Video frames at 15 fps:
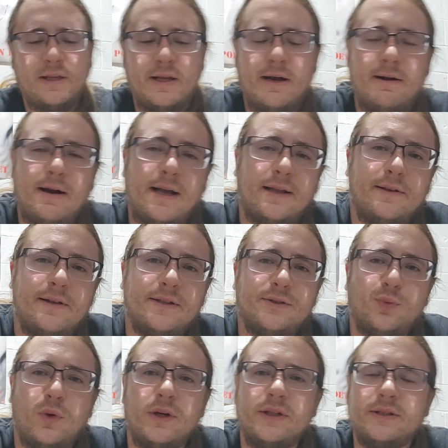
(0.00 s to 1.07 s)
Alright, this
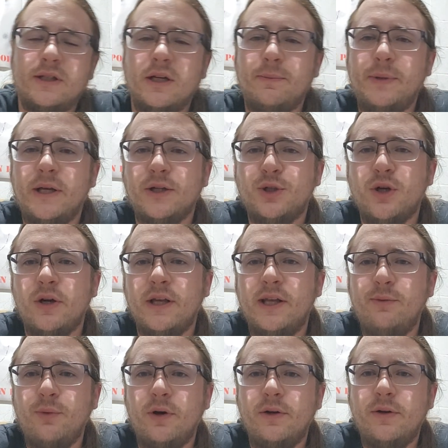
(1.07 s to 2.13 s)
one is going to be a
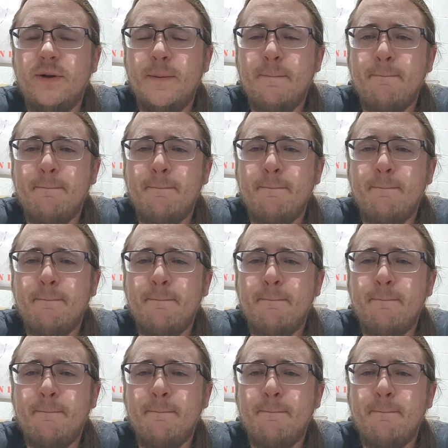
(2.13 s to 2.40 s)
chunky one.